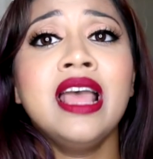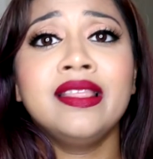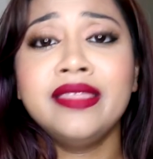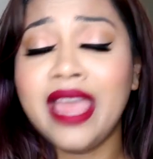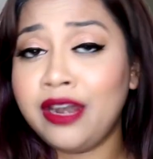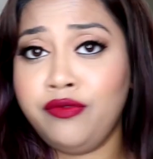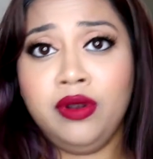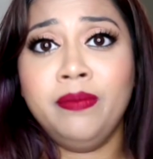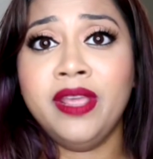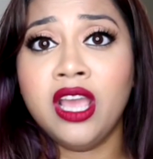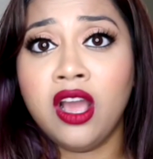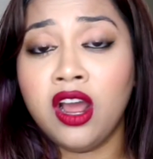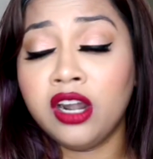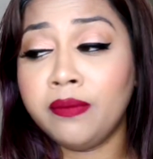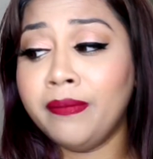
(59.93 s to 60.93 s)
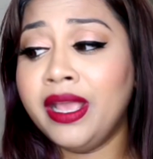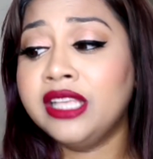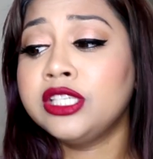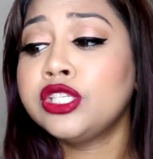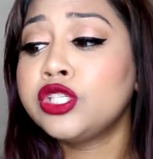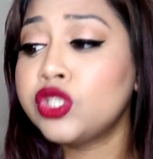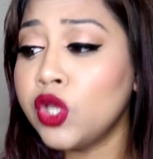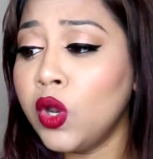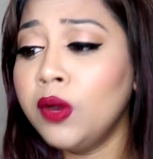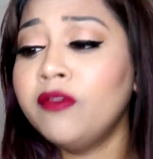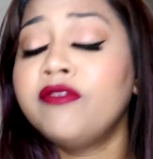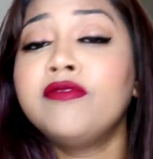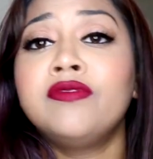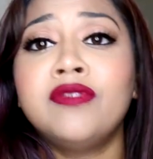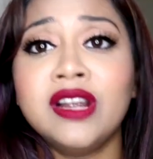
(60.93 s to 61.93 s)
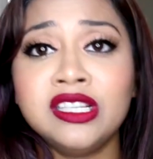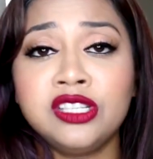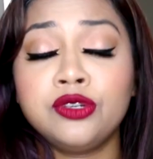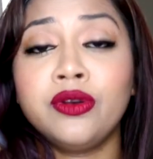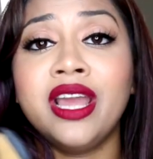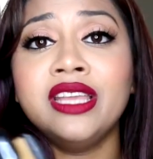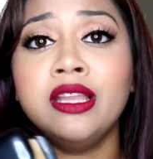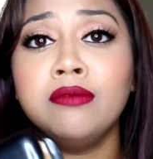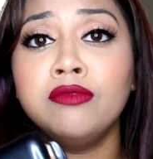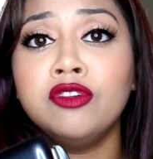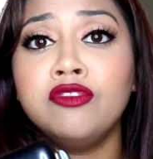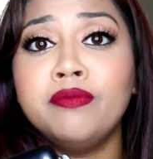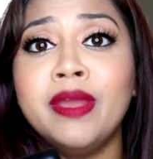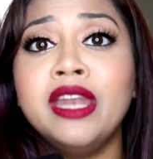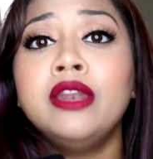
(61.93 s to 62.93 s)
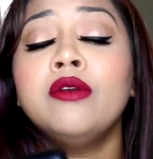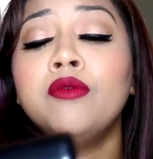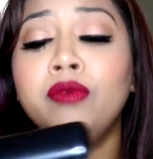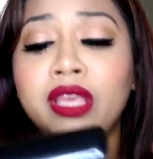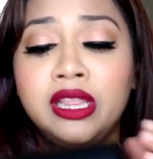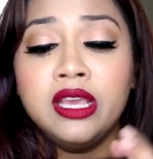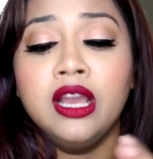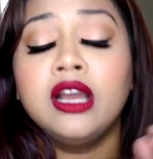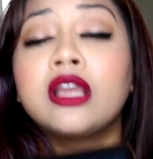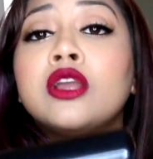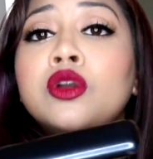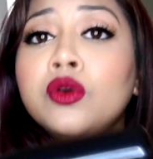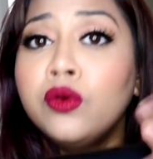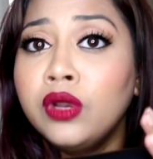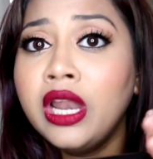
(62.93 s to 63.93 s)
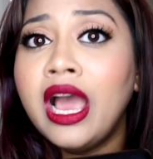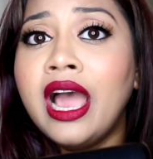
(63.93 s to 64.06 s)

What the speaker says: That will be a hot mess. So first try the movement with a cool